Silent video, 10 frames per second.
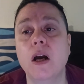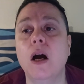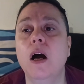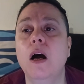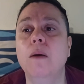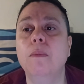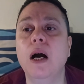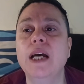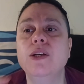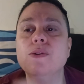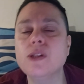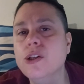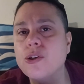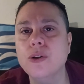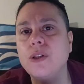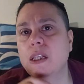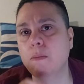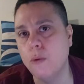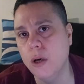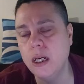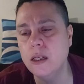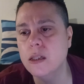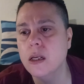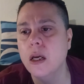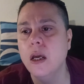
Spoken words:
I used to journal in the mornings,